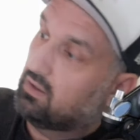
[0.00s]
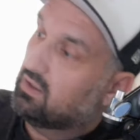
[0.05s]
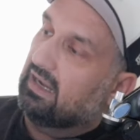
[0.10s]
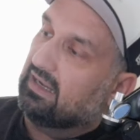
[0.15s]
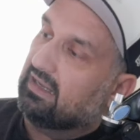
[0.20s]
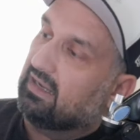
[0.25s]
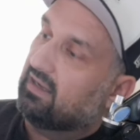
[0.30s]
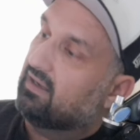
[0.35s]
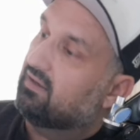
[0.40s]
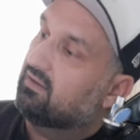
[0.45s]

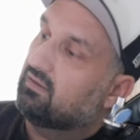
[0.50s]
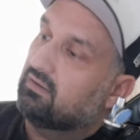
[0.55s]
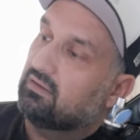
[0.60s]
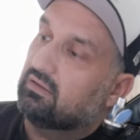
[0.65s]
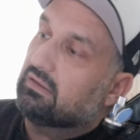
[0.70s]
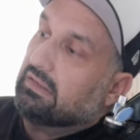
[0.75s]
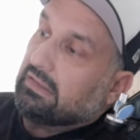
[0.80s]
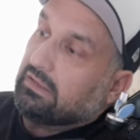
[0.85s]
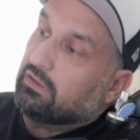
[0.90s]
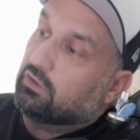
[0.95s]
Again,
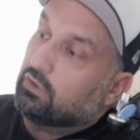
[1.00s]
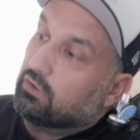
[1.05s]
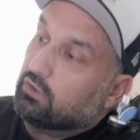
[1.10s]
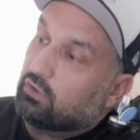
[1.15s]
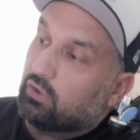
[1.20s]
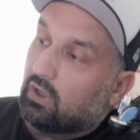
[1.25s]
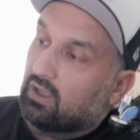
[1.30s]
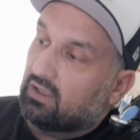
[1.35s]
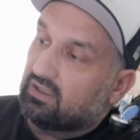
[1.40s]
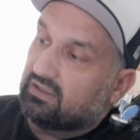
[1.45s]
good
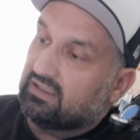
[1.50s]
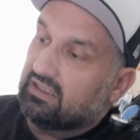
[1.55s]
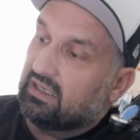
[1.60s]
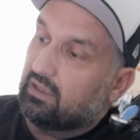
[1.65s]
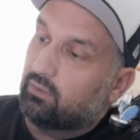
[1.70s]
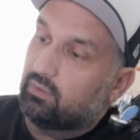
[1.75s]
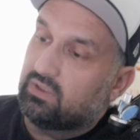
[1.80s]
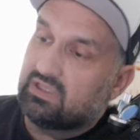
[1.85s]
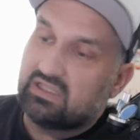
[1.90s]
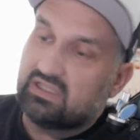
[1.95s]
quality,
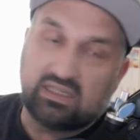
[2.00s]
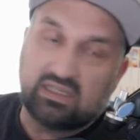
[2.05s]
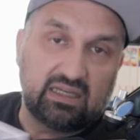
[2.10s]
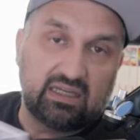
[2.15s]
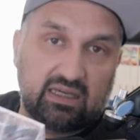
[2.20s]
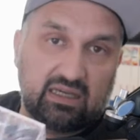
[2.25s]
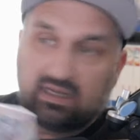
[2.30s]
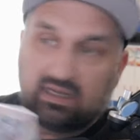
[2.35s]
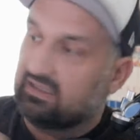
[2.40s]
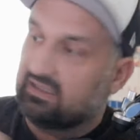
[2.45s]
I would
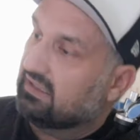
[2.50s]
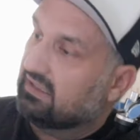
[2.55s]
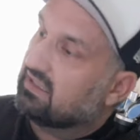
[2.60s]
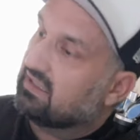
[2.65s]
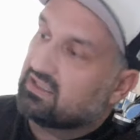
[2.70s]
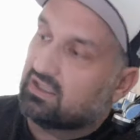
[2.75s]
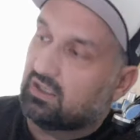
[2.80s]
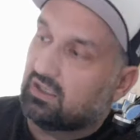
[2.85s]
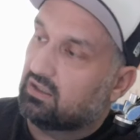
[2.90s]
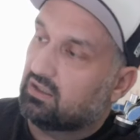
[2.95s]
say. I think
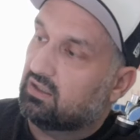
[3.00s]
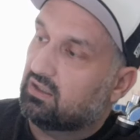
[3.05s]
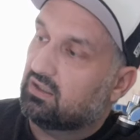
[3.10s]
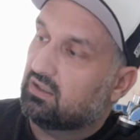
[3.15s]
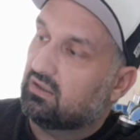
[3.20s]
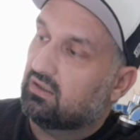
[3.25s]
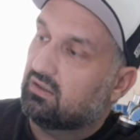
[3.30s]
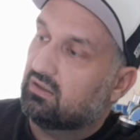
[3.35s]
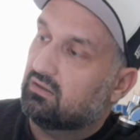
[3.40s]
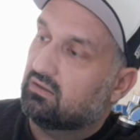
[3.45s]
it's
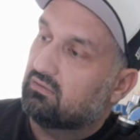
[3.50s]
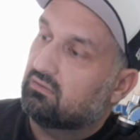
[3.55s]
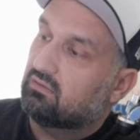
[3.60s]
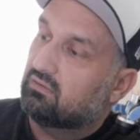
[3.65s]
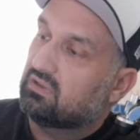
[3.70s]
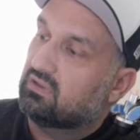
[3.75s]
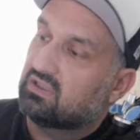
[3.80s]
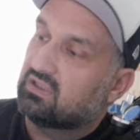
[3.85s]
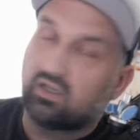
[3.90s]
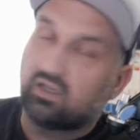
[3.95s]
gonna
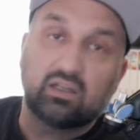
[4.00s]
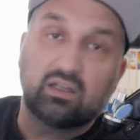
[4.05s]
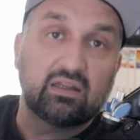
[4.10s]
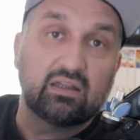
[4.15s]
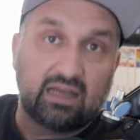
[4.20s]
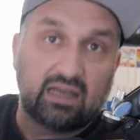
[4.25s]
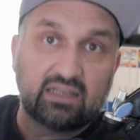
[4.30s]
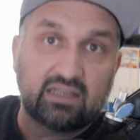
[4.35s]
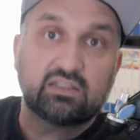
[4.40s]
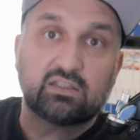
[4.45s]

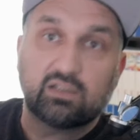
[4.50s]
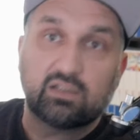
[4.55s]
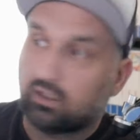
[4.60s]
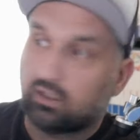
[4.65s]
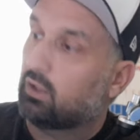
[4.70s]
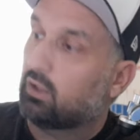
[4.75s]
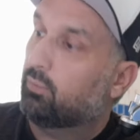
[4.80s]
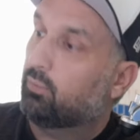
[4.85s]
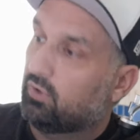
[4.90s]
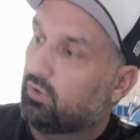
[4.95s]
last a
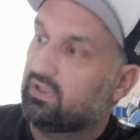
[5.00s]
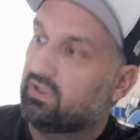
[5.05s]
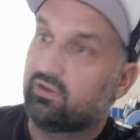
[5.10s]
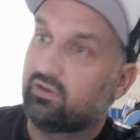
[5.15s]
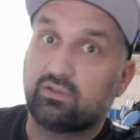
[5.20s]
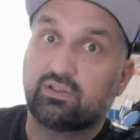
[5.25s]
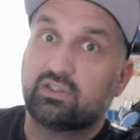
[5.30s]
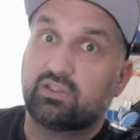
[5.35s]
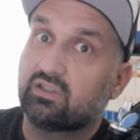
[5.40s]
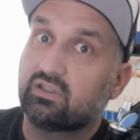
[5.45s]
couple
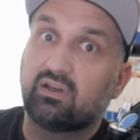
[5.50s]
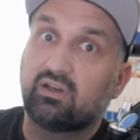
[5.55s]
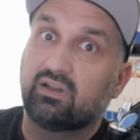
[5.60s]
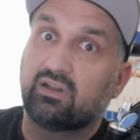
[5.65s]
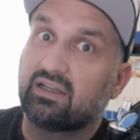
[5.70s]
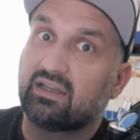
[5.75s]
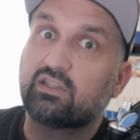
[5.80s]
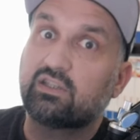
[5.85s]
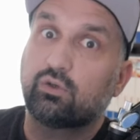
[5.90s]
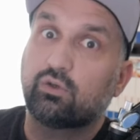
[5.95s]
years
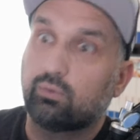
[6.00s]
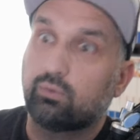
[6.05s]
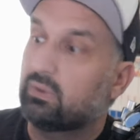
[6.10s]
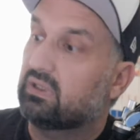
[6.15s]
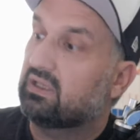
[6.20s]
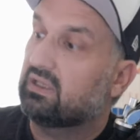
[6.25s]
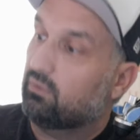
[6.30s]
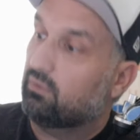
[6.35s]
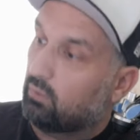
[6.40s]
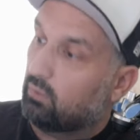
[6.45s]
unless you're
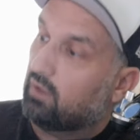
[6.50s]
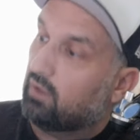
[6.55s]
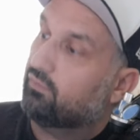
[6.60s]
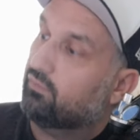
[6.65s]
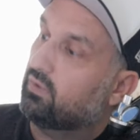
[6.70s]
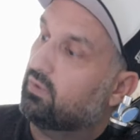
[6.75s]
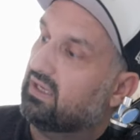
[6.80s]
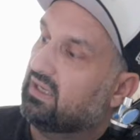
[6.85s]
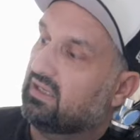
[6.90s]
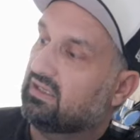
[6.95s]
really rough
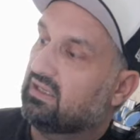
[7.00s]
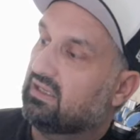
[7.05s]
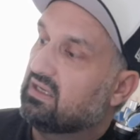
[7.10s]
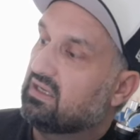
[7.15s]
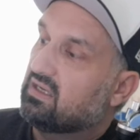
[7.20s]
with it.